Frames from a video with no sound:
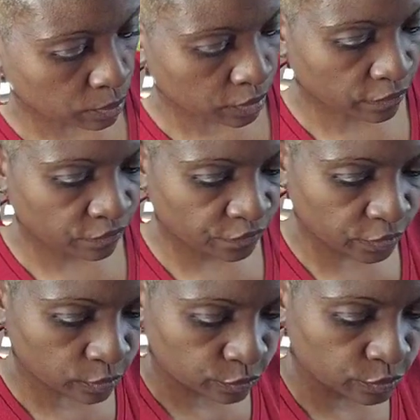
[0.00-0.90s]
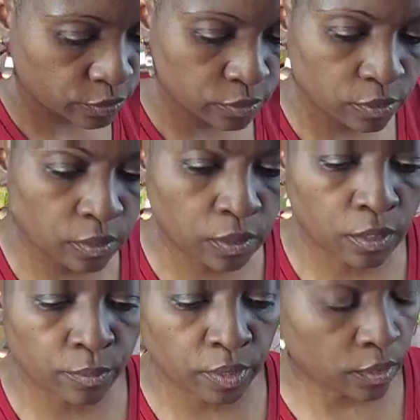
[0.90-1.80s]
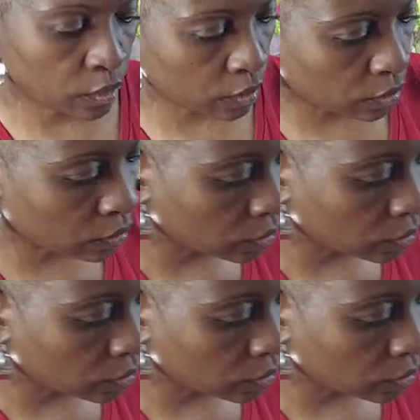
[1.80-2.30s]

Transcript: my fillers are coming in at.